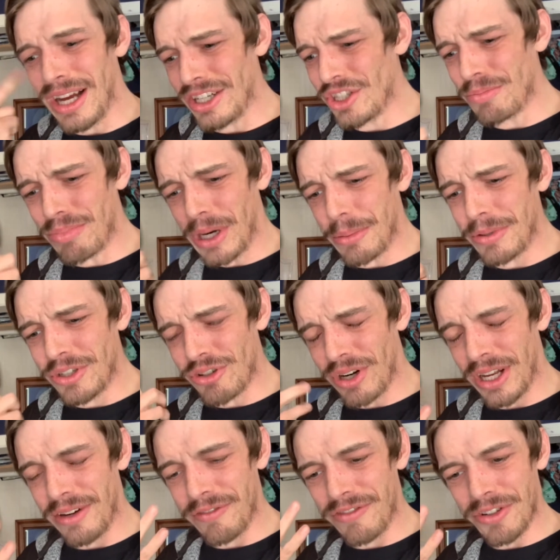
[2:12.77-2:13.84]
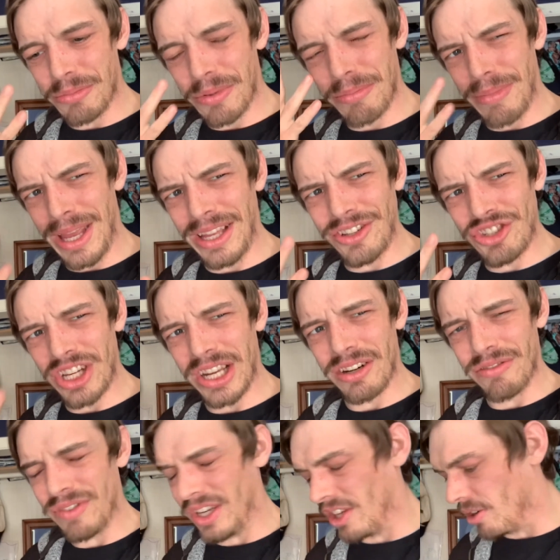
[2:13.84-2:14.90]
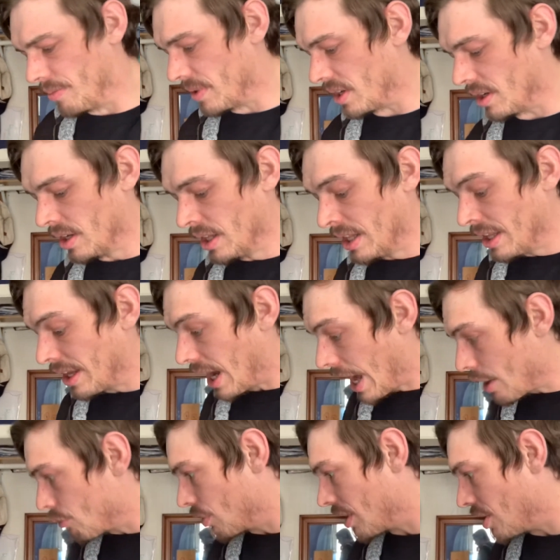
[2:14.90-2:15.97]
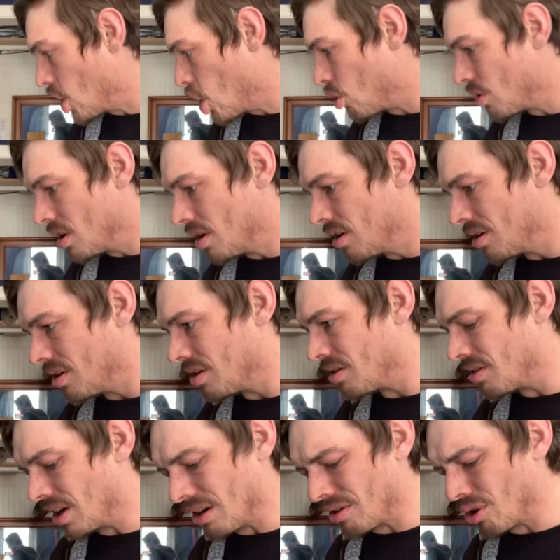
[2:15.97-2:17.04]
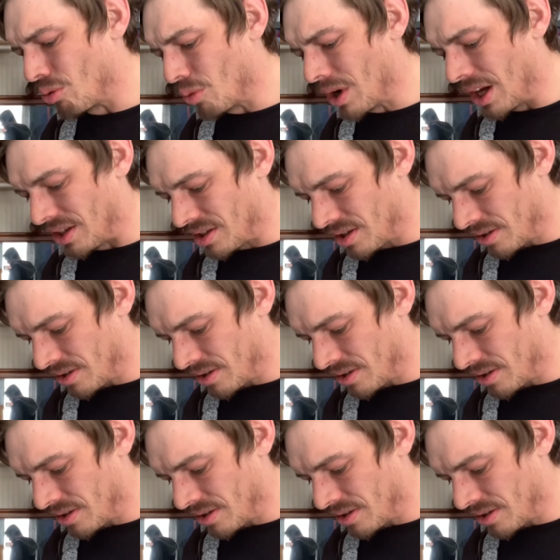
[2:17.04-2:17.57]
I should probably try and film a main channel video, but I don't really know. I don't know what.